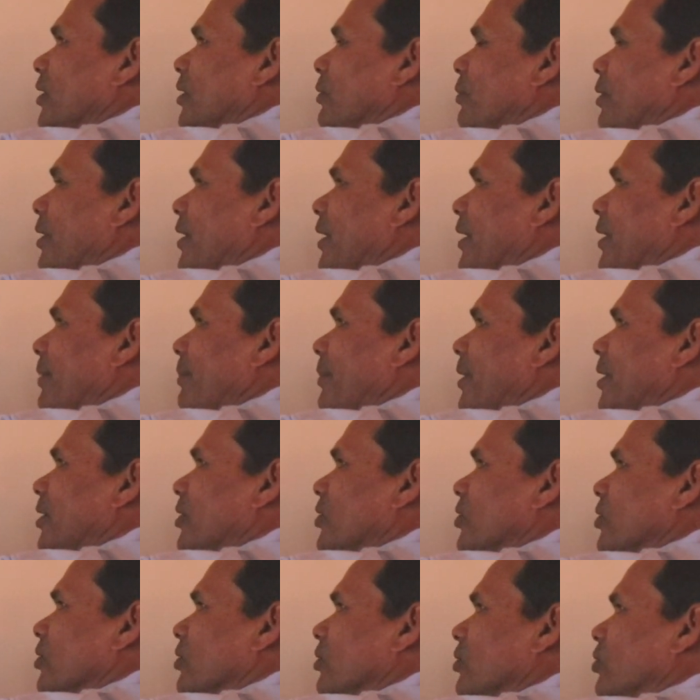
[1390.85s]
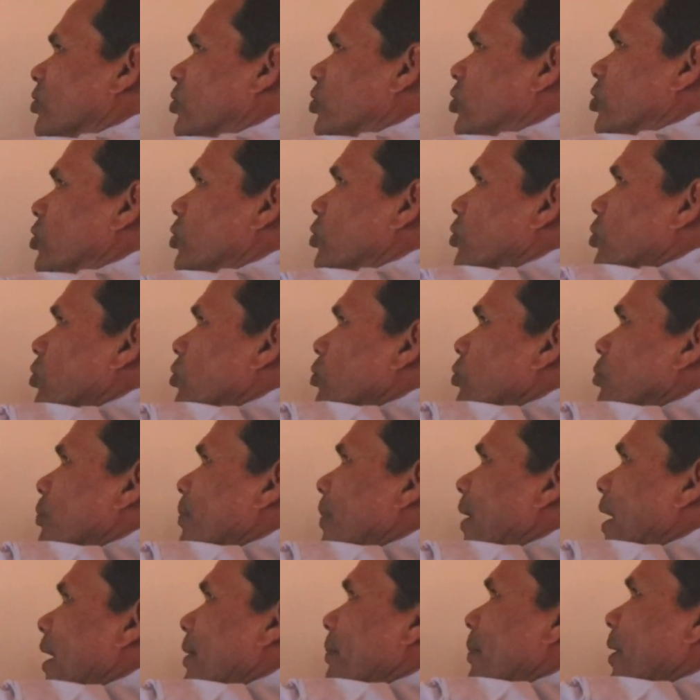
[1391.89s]
given limits 0 to
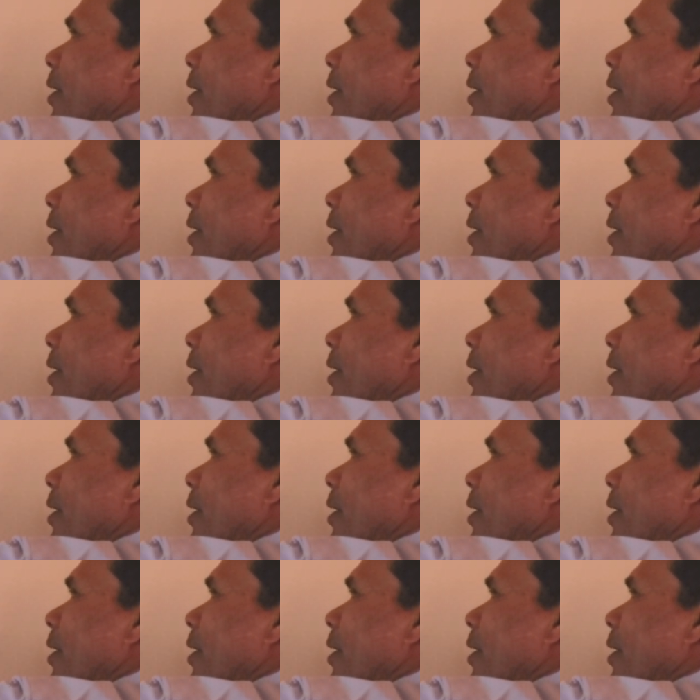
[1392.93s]
pi